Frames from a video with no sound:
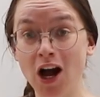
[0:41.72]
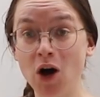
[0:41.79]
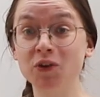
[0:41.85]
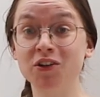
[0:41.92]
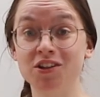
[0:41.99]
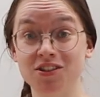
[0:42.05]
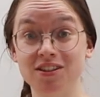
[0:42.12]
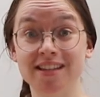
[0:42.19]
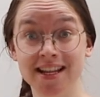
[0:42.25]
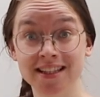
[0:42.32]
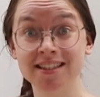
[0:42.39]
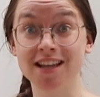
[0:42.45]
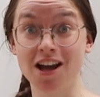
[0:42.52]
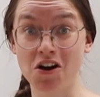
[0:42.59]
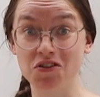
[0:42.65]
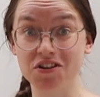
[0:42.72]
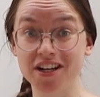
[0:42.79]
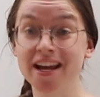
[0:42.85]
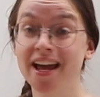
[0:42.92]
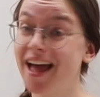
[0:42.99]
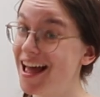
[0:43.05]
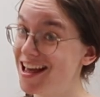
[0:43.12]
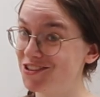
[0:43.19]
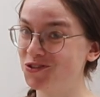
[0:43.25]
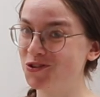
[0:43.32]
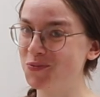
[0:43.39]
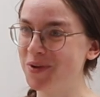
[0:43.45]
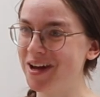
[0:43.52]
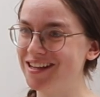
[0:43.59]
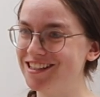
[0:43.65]
How does that sound as
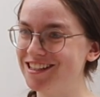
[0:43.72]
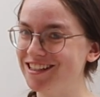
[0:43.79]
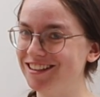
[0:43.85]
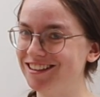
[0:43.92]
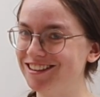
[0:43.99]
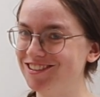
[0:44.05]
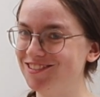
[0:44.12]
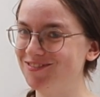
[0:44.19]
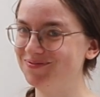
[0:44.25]
repenting?